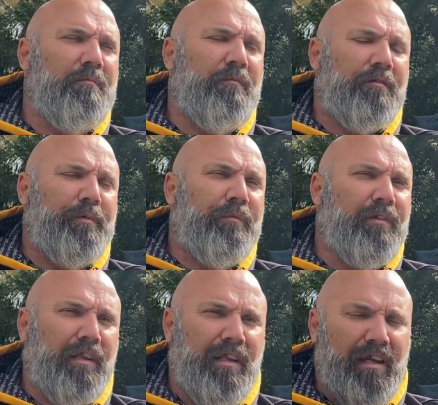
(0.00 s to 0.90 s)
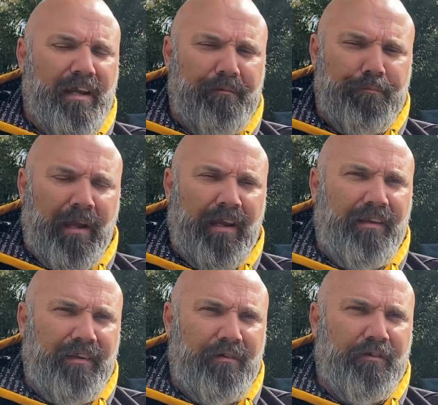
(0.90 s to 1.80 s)
respectfully pay
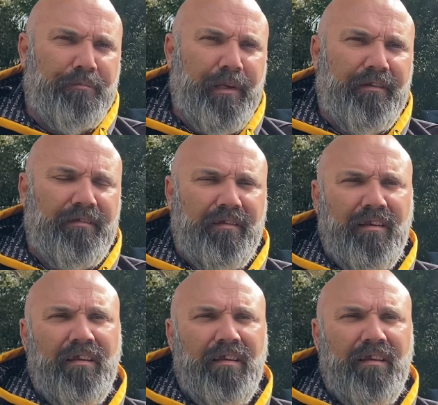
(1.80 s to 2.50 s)
their respects